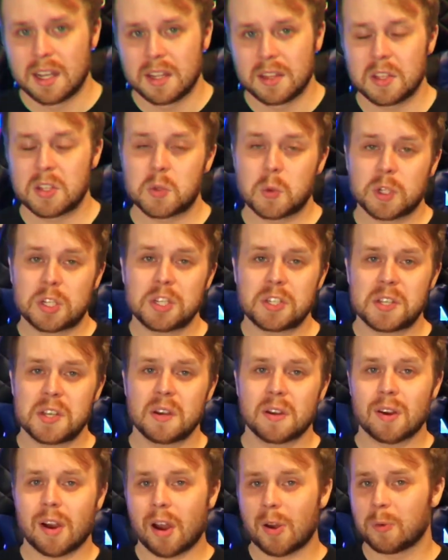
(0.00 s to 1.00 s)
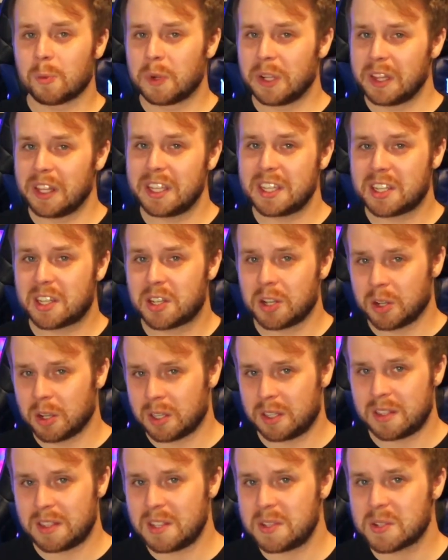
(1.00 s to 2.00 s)
The switches here are really
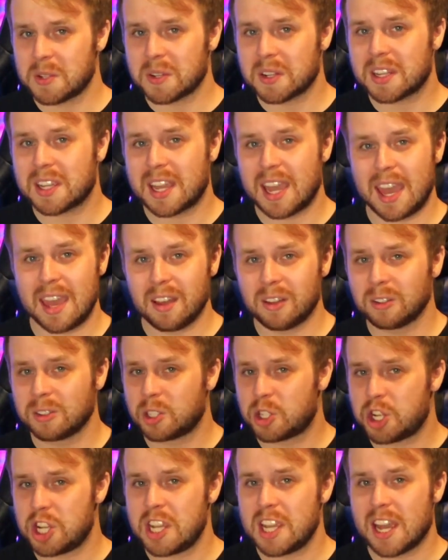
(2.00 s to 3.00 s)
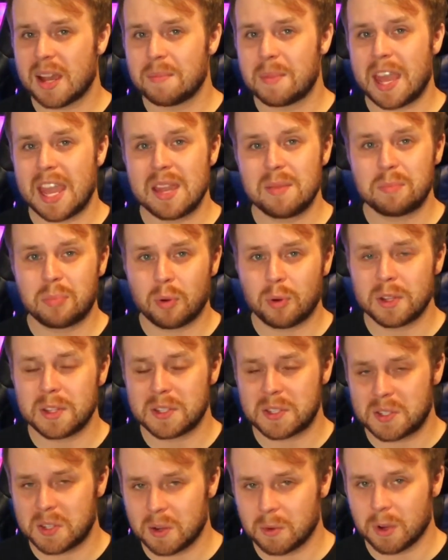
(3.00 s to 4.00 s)
good. These are Kale GM
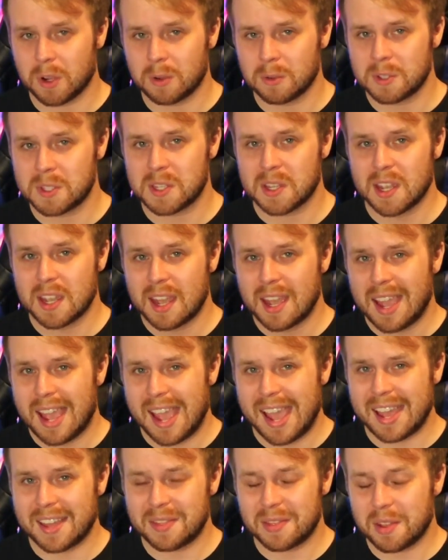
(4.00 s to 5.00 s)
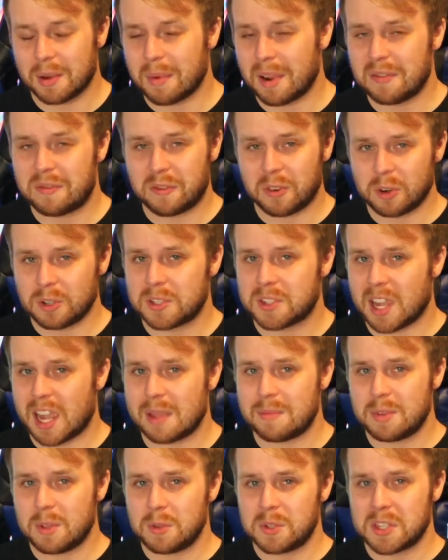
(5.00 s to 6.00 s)
8.0s, and they're my first
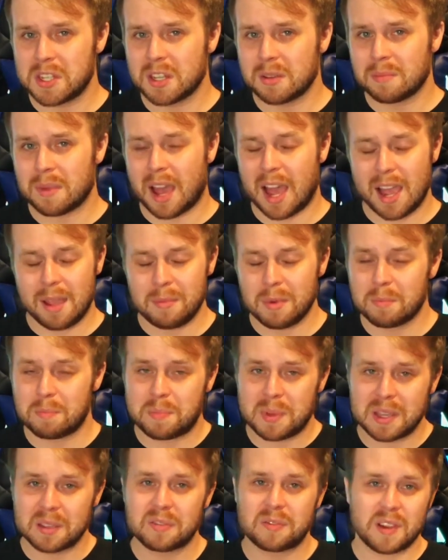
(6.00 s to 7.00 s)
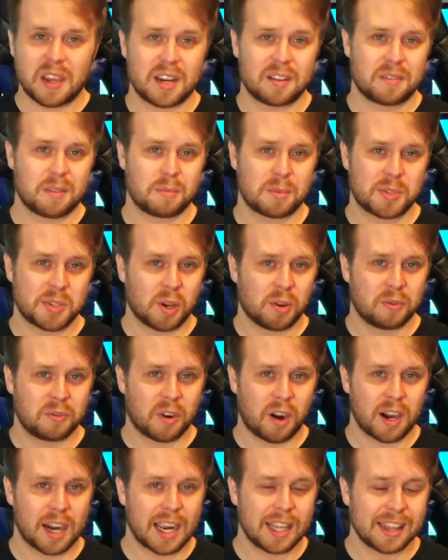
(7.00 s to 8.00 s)
time using them. I'm a big fan of them so
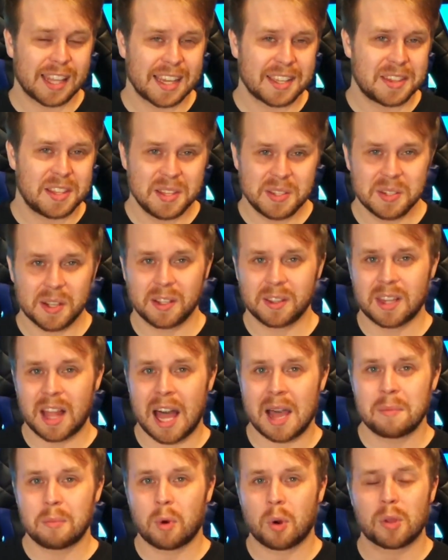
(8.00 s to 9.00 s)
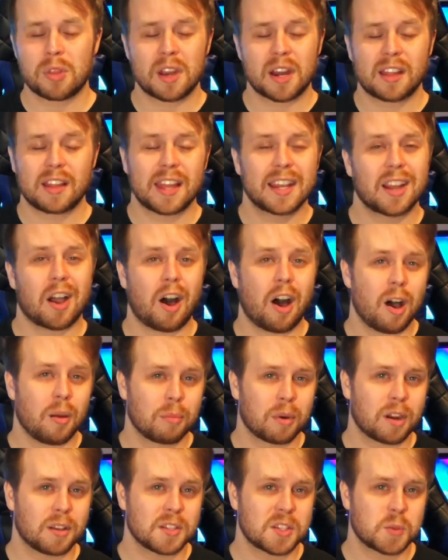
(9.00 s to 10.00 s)
far. I like these a lot more than I like
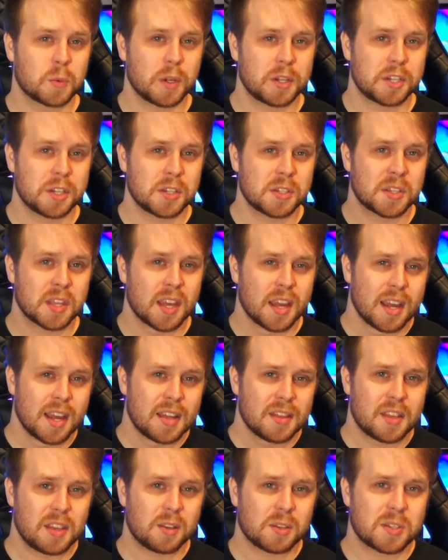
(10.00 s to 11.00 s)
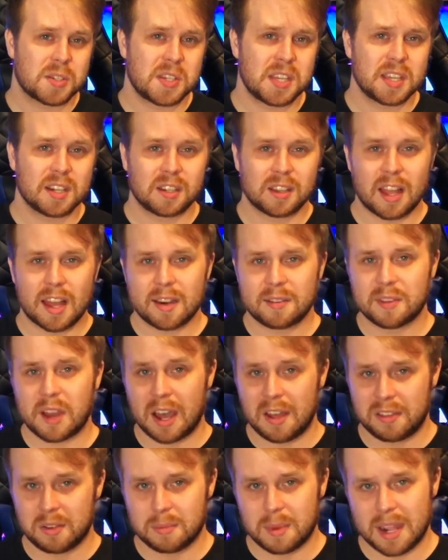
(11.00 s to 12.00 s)
Omron switches that you'll see in a lot of
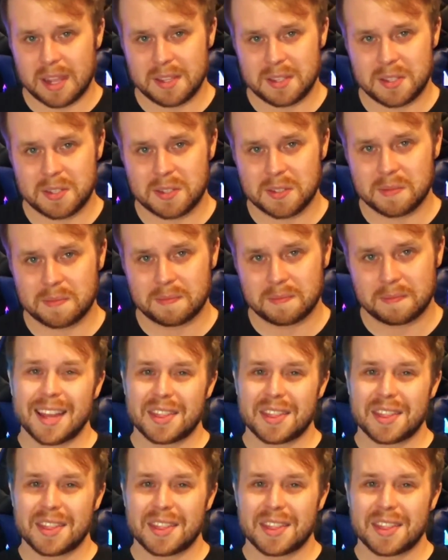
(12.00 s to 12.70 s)
other mice.